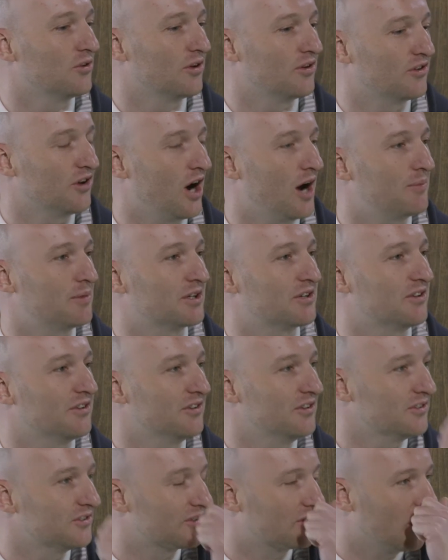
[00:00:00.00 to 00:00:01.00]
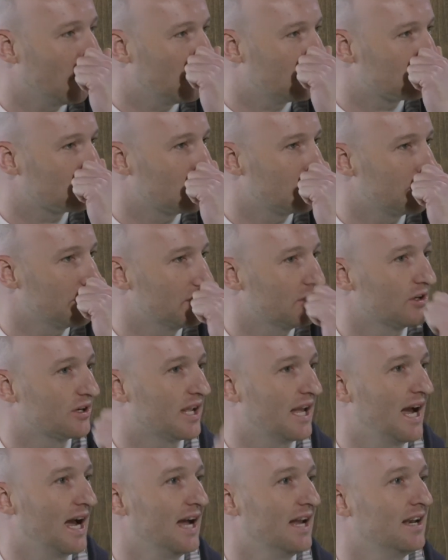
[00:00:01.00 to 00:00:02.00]
topic to discuss when we
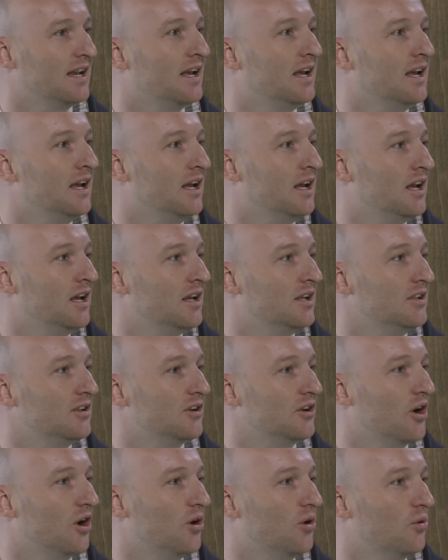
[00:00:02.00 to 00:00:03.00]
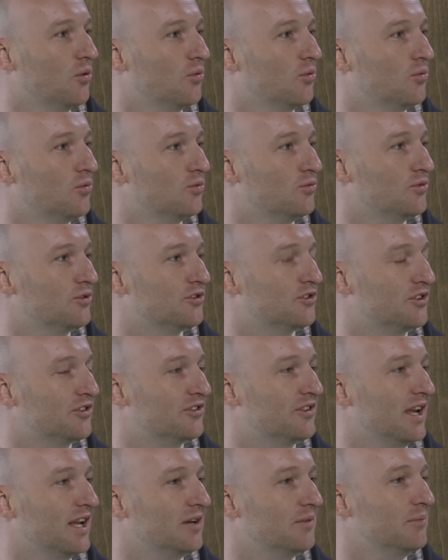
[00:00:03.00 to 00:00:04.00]
look at,
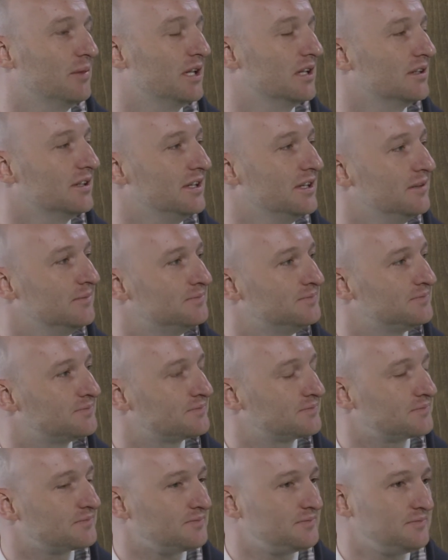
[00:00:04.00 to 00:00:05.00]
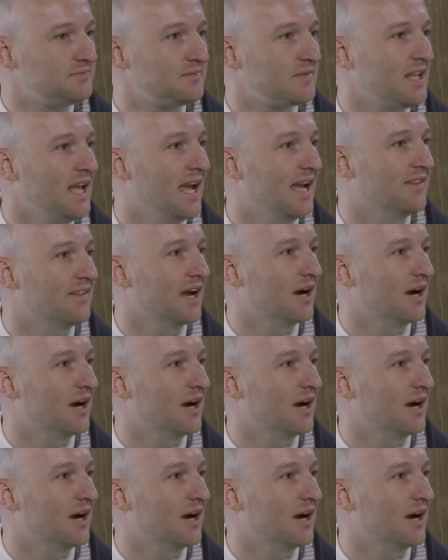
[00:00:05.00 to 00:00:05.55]
sustainability, and